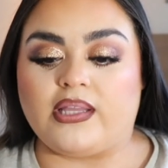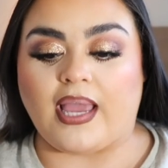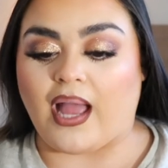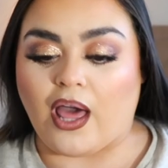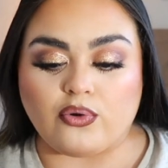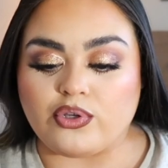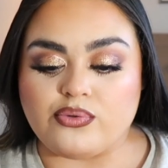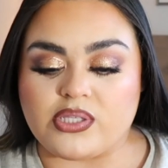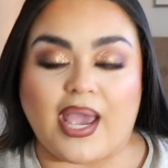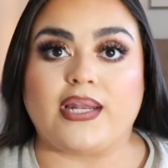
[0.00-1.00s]
Like, I don't
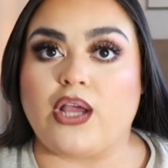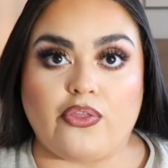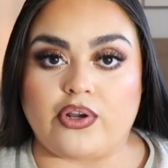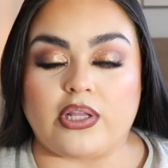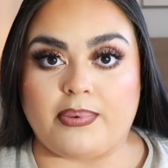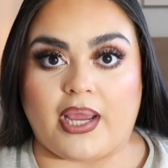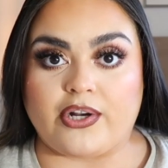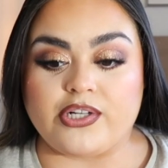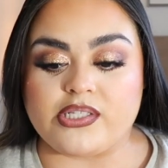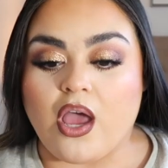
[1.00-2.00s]
use any other lip
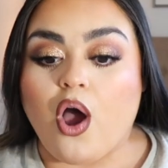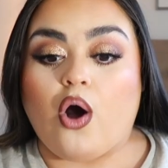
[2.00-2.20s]
liners.